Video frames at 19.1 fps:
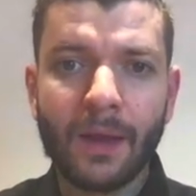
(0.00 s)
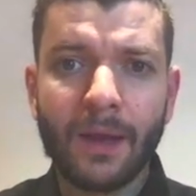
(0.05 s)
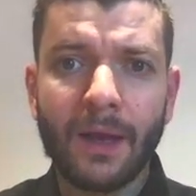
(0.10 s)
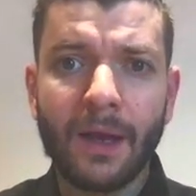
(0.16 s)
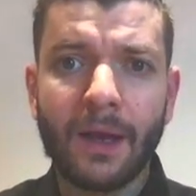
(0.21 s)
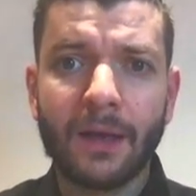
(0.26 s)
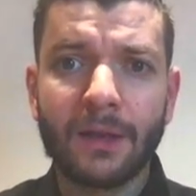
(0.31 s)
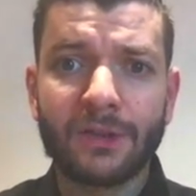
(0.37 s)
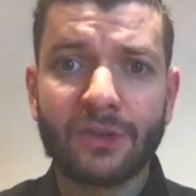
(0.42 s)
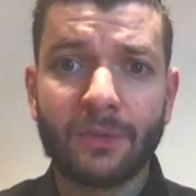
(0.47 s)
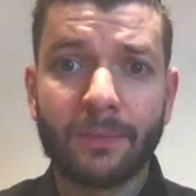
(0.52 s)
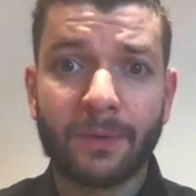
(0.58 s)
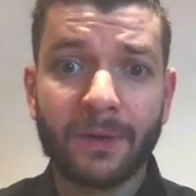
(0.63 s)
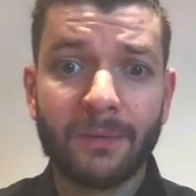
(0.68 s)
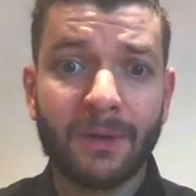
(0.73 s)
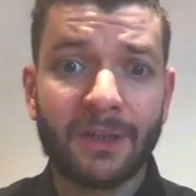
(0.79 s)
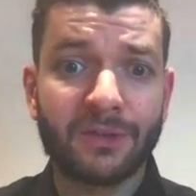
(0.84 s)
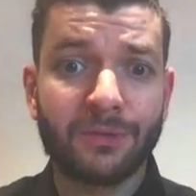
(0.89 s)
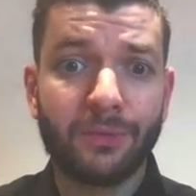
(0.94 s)
Uh, so
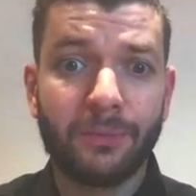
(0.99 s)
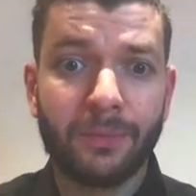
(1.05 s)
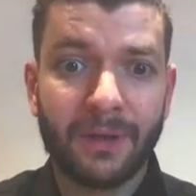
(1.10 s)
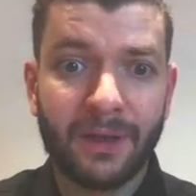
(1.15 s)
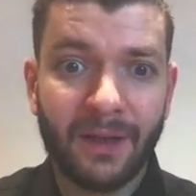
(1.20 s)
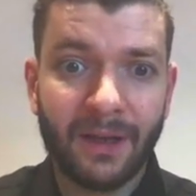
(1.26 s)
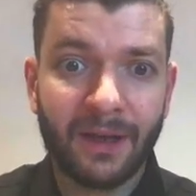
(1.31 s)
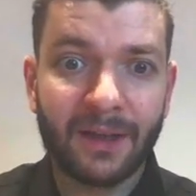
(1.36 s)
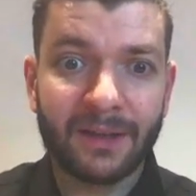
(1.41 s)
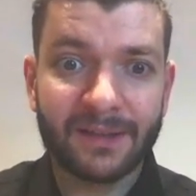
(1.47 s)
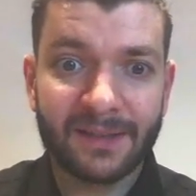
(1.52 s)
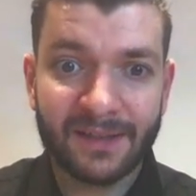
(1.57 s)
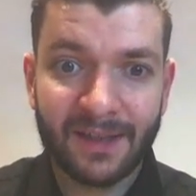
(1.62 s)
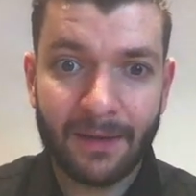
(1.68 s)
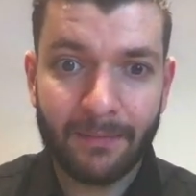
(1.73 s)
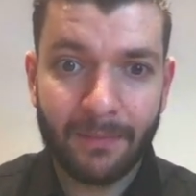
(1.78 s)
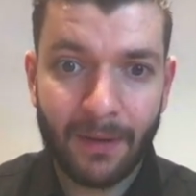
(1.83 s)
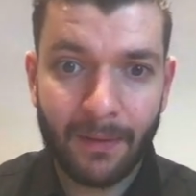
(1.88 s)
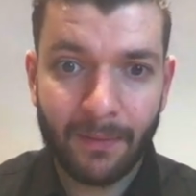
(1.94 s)
pretty much we've been hitting the
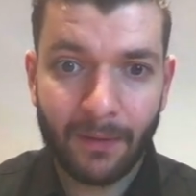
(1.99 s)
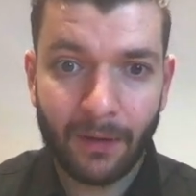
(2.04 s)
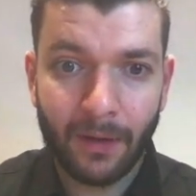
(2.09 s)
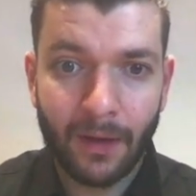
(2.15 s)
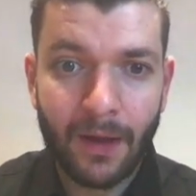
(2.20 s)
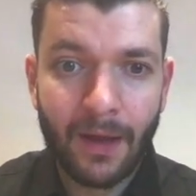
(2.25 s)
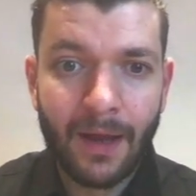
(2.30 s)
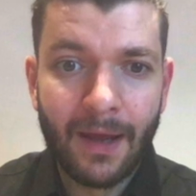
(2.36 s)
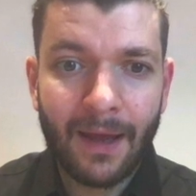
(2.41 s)
same people.